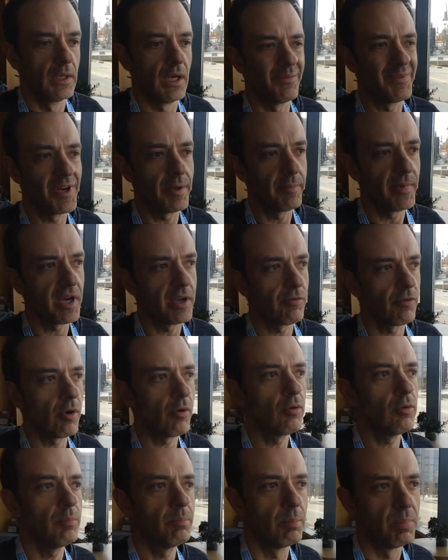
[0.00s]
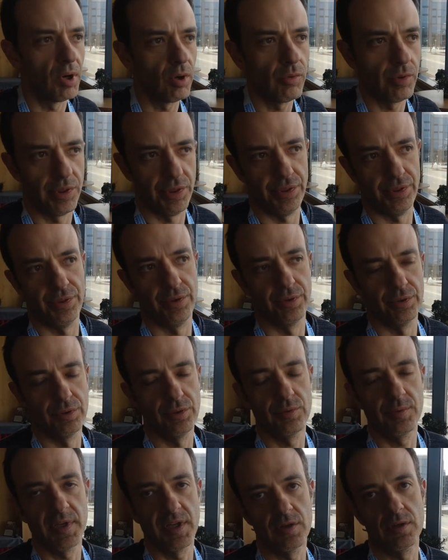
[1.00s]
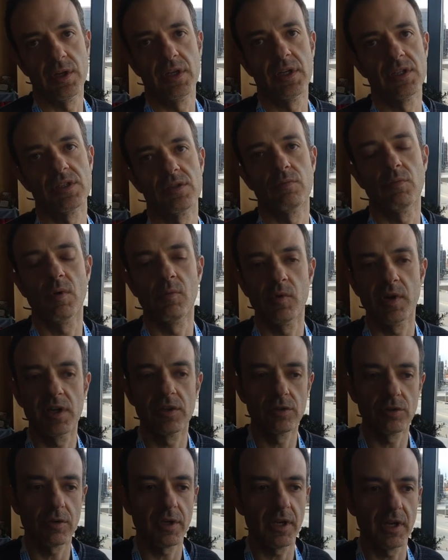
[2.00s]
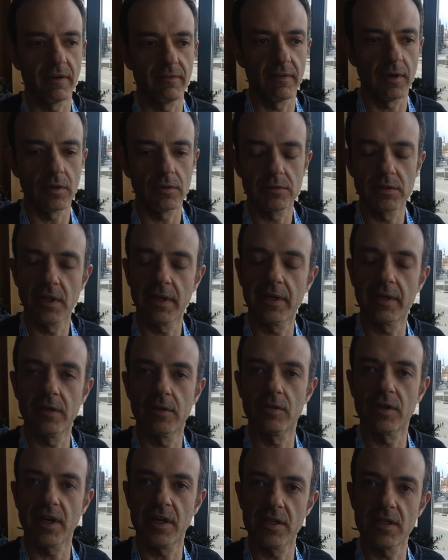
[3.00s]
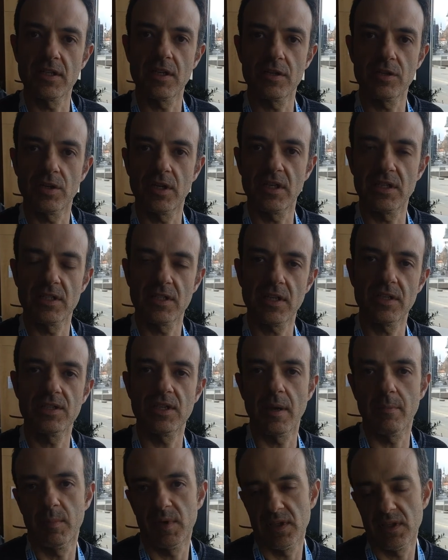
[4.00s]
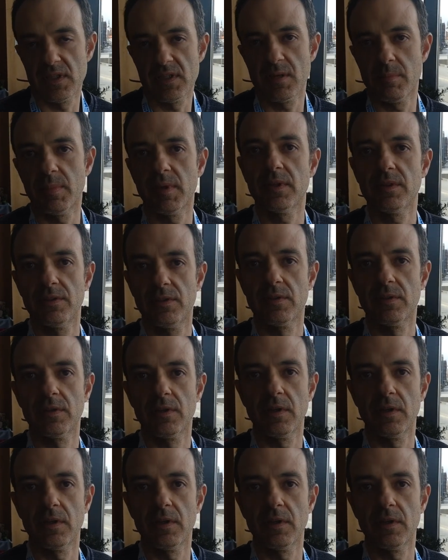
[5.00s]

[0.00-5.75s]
I mean, in my role, both, to be honest. When we are talking about the organization as such, I'm participant,